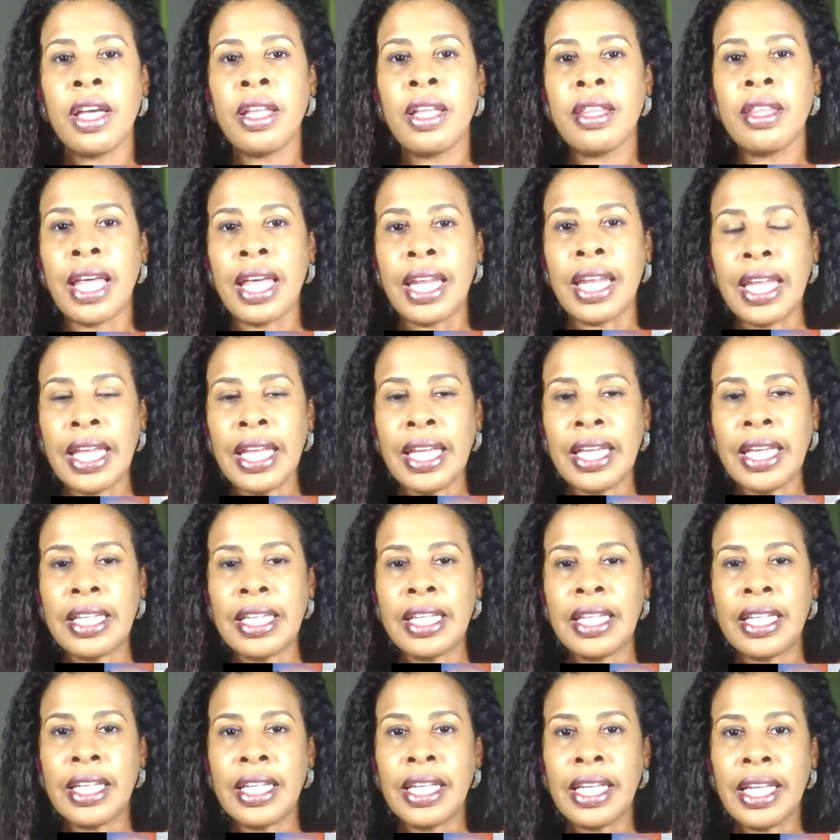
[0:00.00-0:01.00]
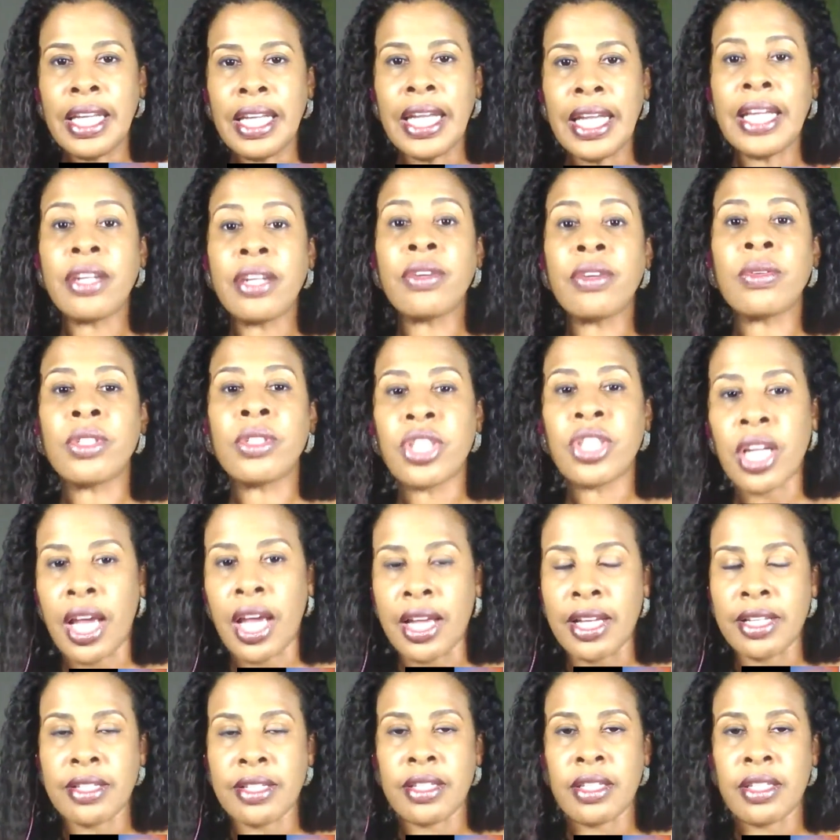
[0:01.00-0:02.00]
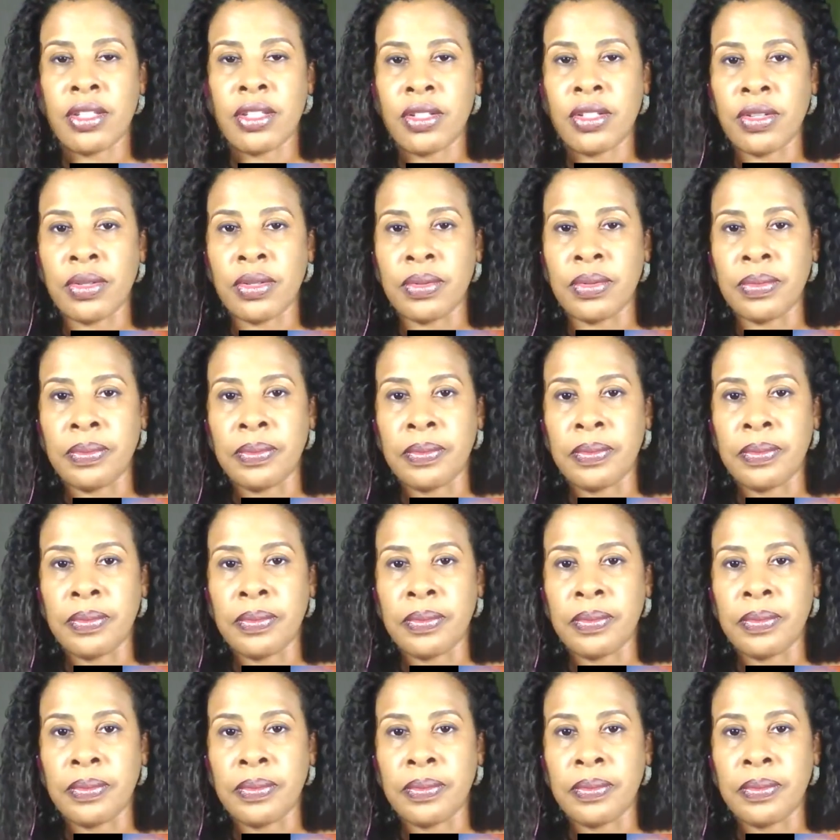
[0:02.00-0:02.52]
that it energizes you.